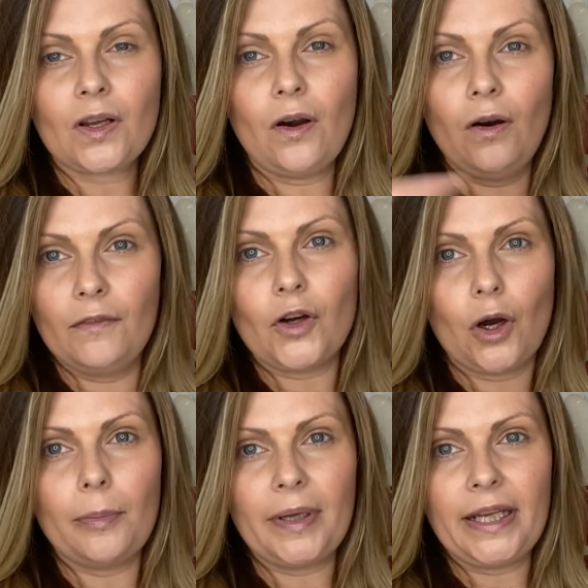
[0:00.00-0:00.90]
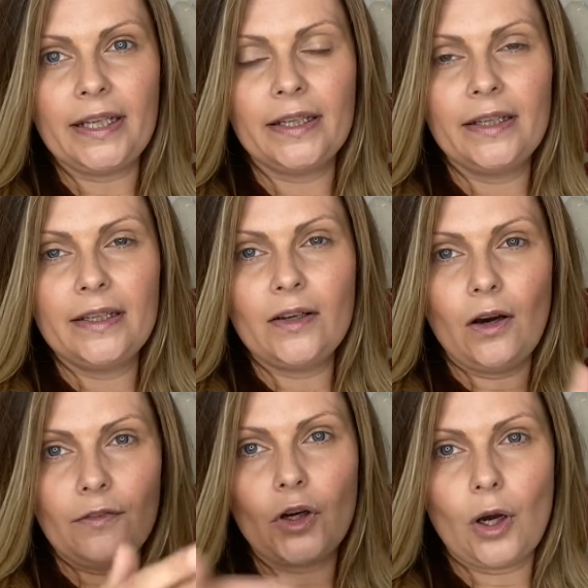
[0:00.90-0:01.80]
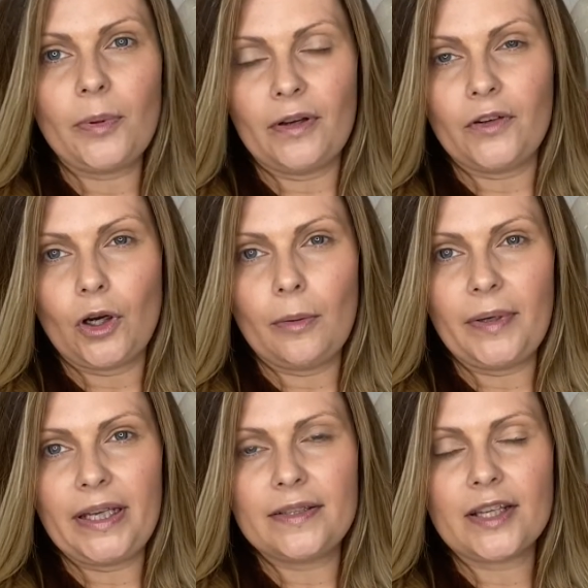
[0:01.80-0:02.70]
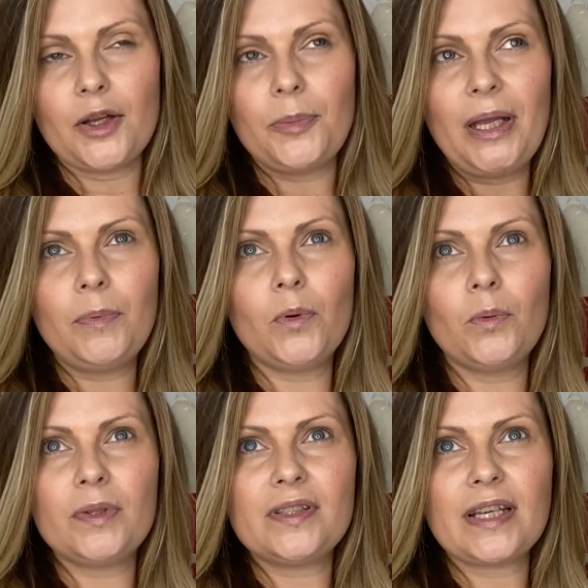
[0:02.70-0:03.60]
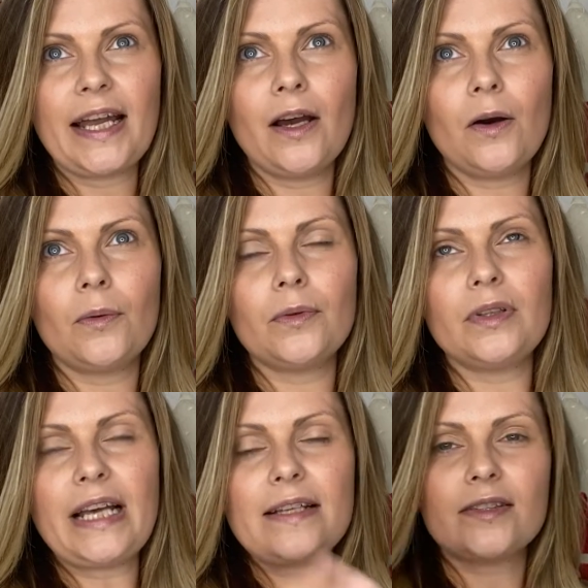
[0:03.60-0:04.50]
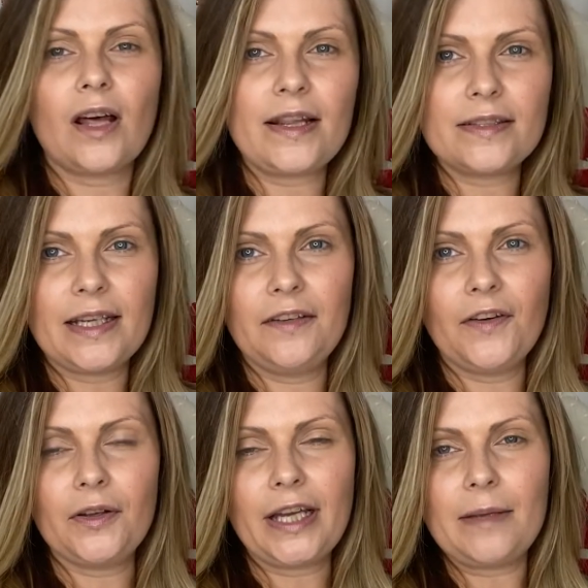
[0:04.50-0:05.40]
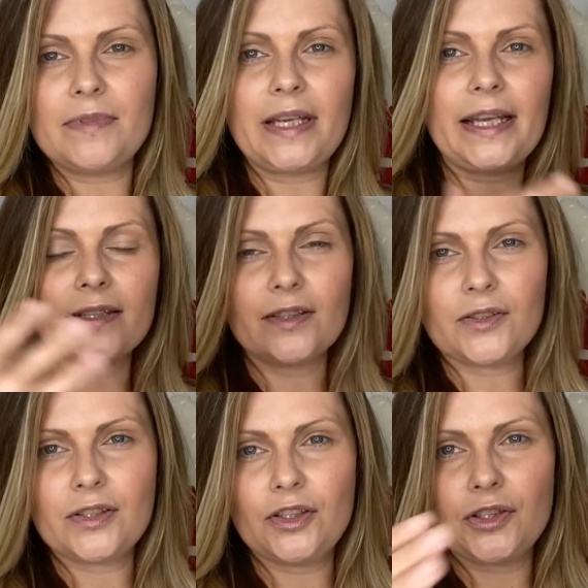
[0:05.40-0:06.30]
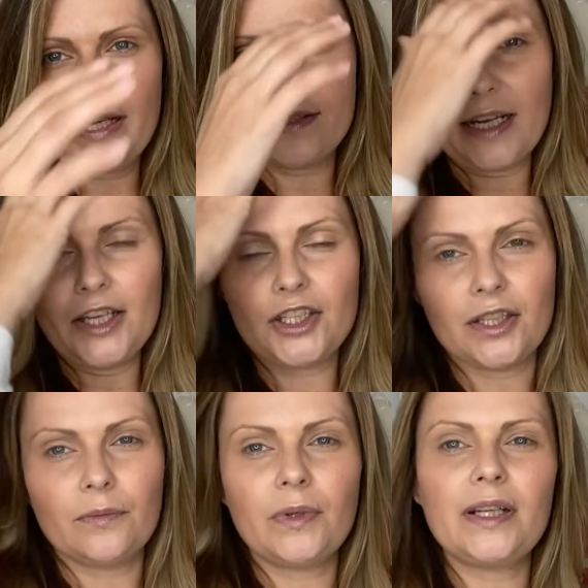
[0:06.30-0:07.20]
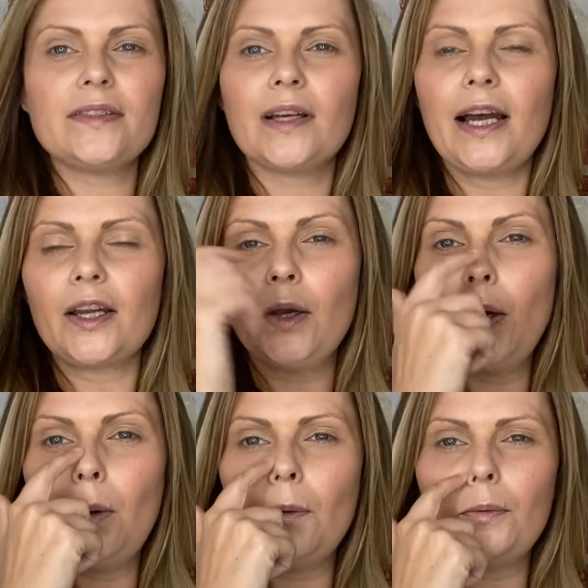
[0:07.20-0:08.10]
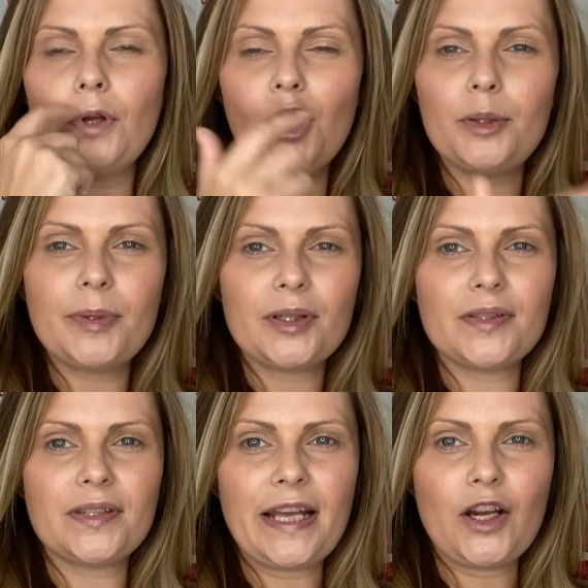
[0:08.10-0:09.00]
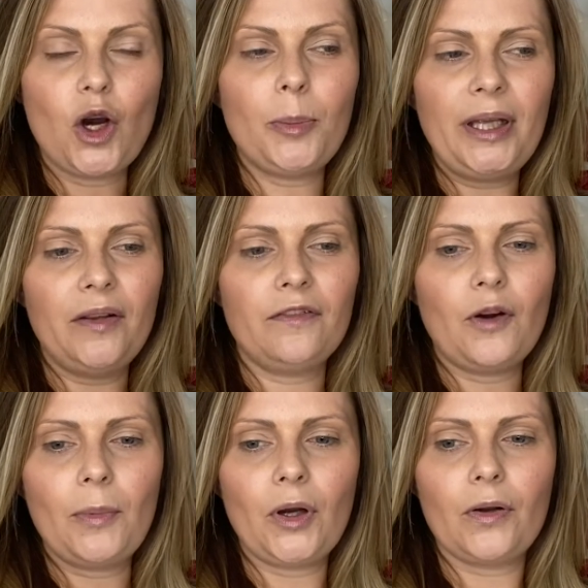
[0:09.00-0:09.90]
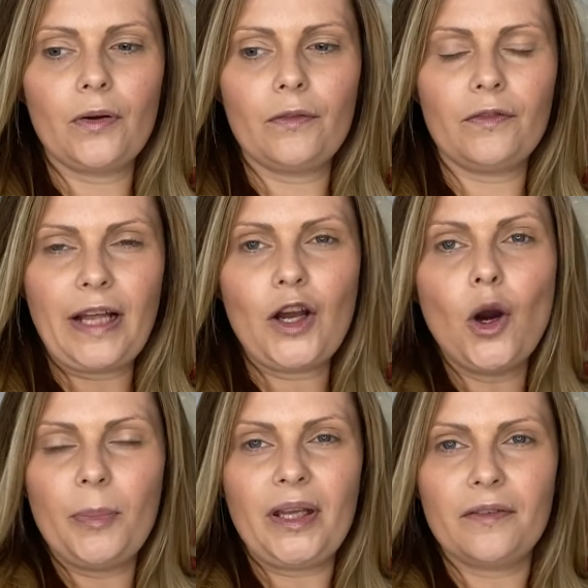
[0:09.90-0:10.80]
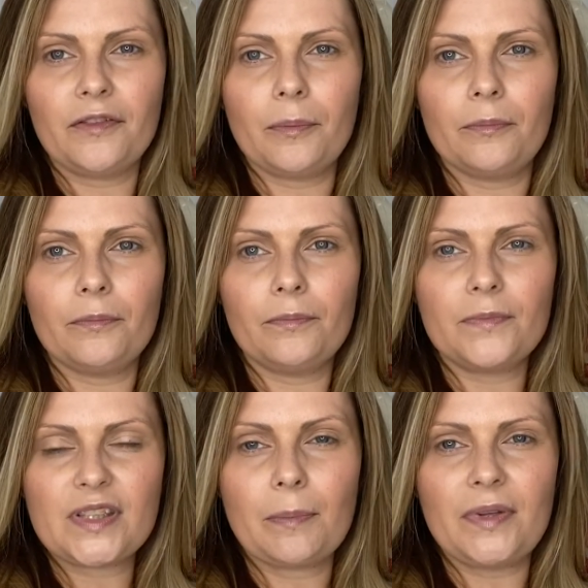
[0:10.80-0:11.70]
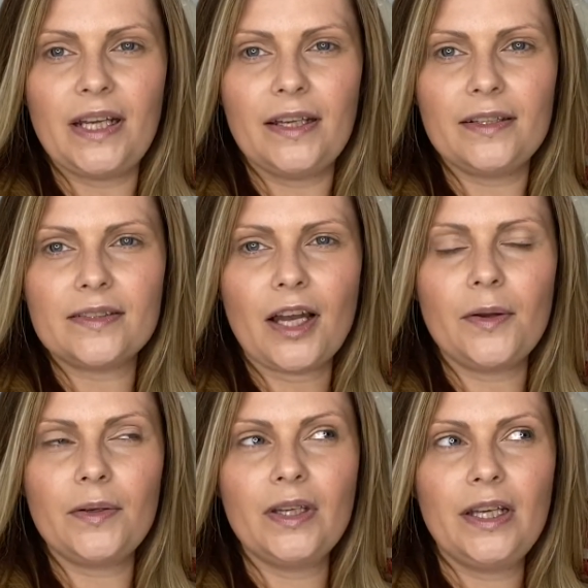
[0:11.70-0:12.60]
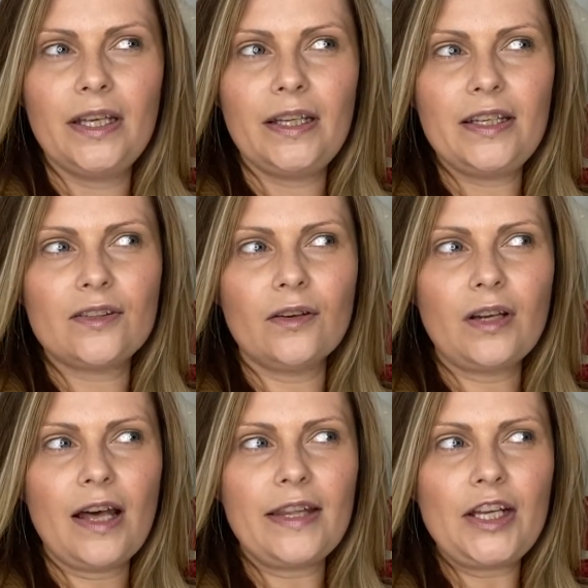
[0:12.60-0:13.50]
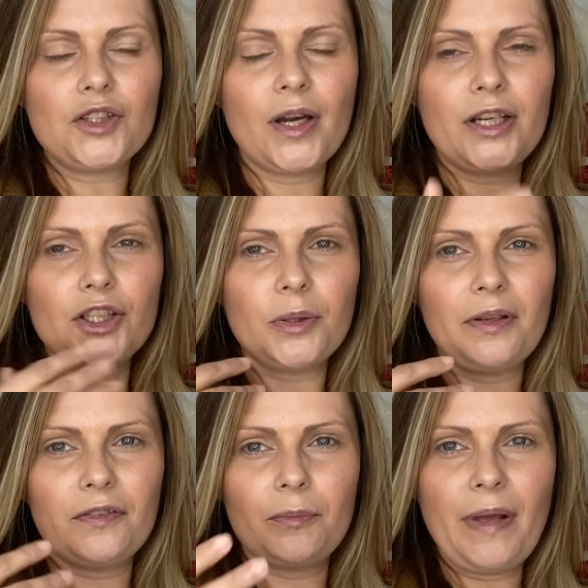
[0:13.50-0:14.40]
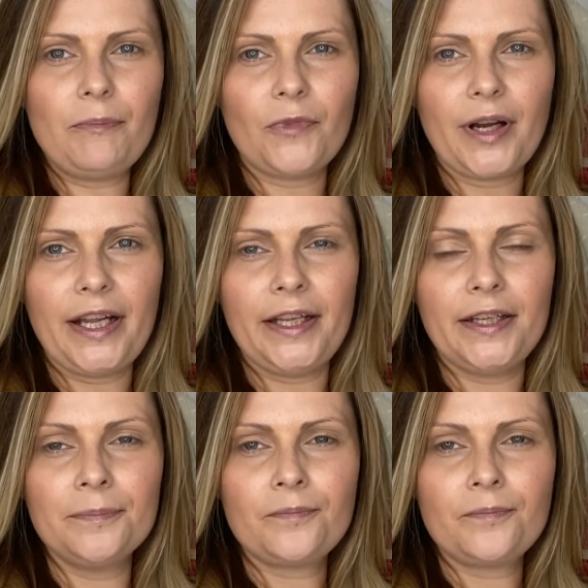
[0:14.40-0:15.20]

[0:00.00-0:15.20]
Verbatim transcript: of a copy of a copy of a copy. So people would say, oh, that's like the telephone game, so it gets lost in translation. Well, it's like, well, no, because they're copying from a, they're copying from something. So it's not like they're trying to do it from memory.